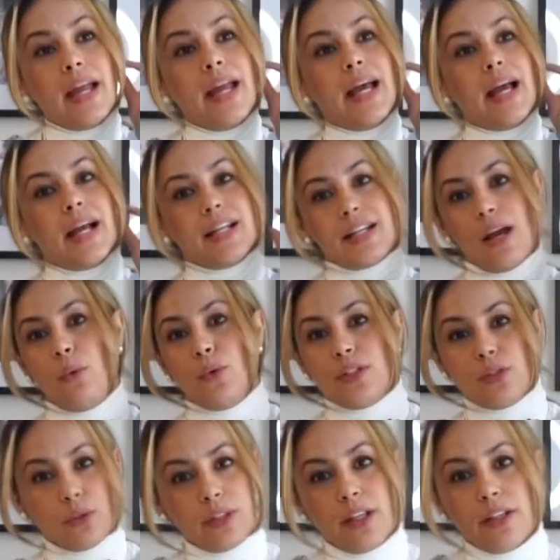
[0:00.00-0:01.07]
And we
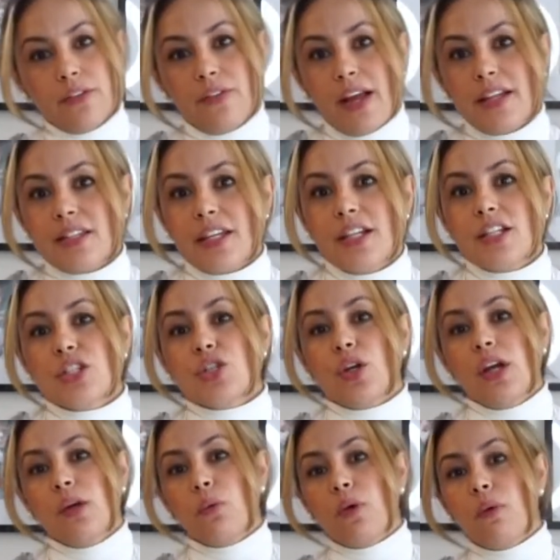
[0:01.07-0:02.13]
took the advantage
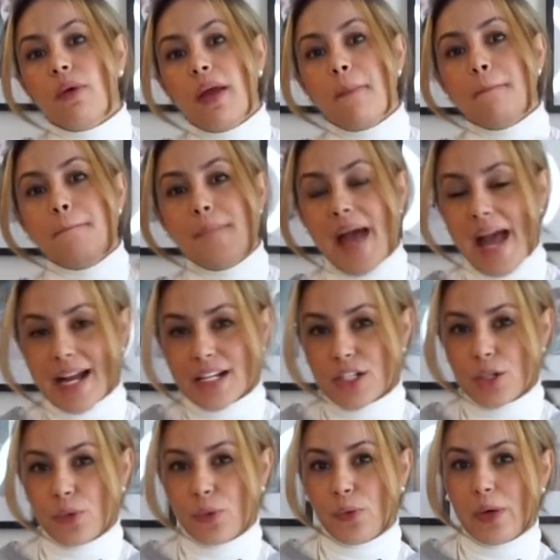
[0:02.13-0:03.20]
and we went back
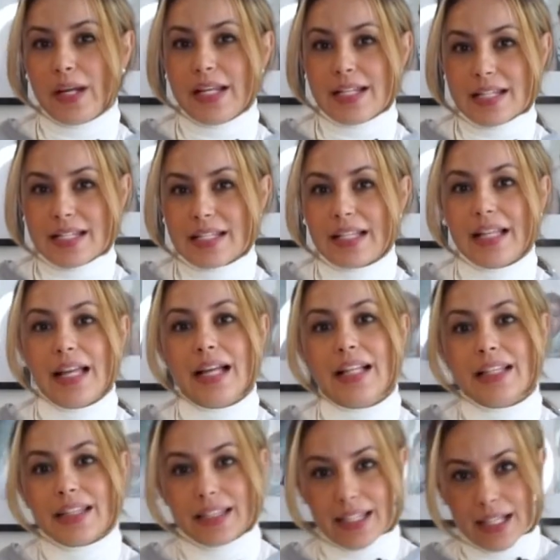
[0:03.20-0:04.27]
to
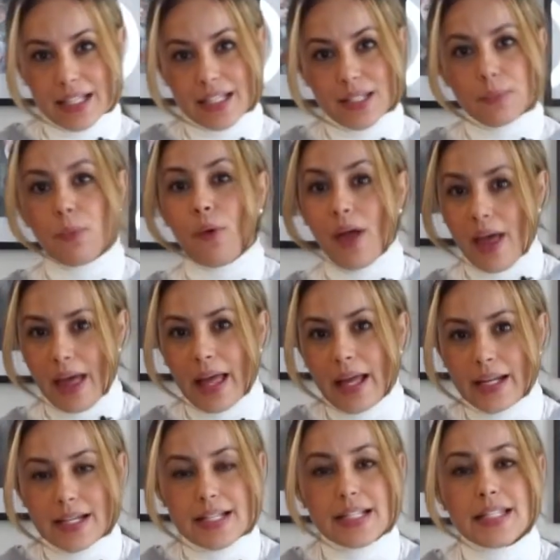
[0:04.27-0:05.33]
Isla das
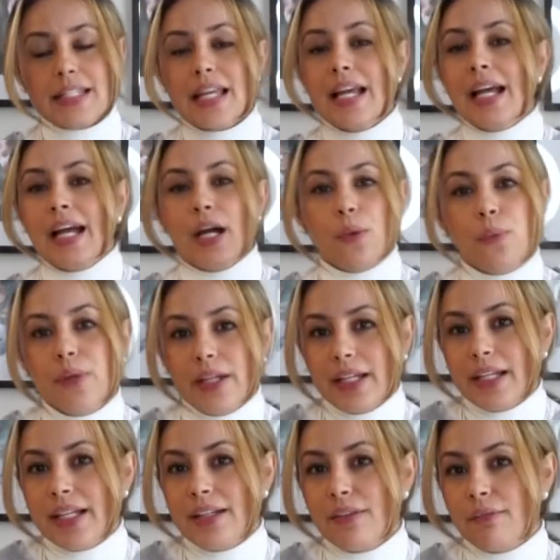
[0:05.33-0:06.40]
Mujeres.
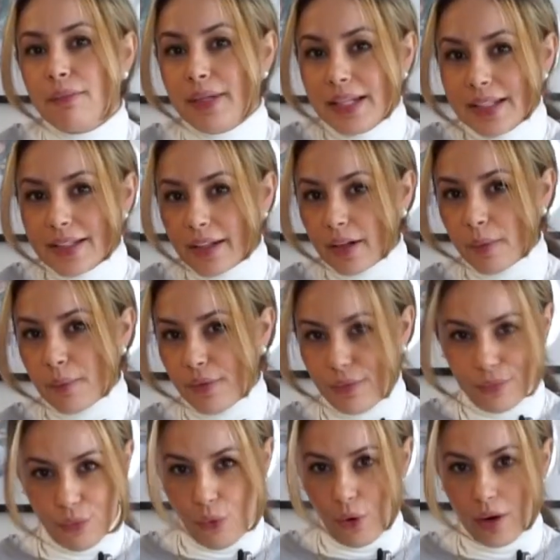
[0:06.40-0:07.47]
We've been there
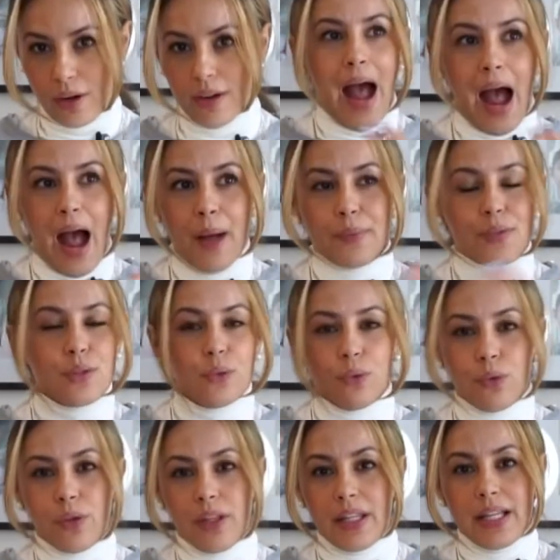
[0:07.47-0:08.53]
before.
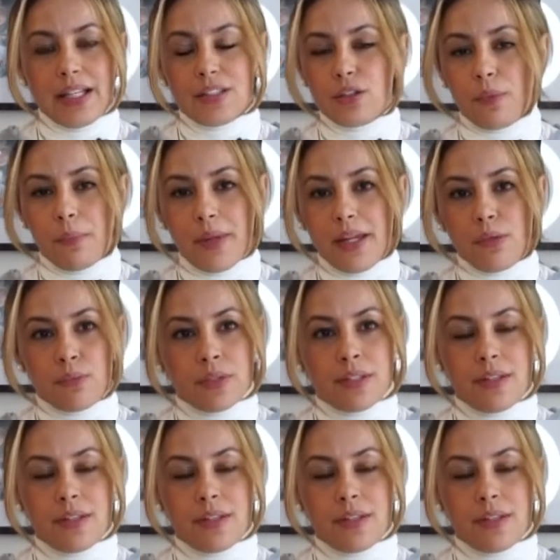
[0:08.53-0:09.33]
Absolutely, to me,